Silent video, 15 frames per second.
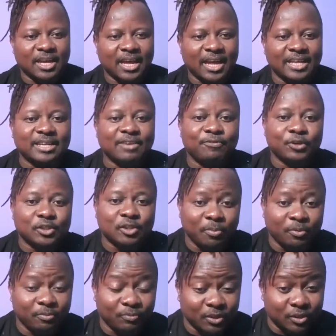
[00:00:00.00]
And then
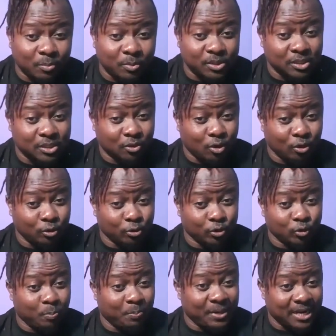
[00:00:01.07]
Victor Moses scored those
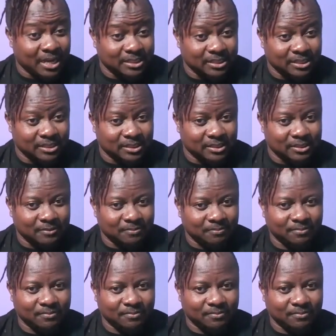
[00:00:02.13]
two penalties.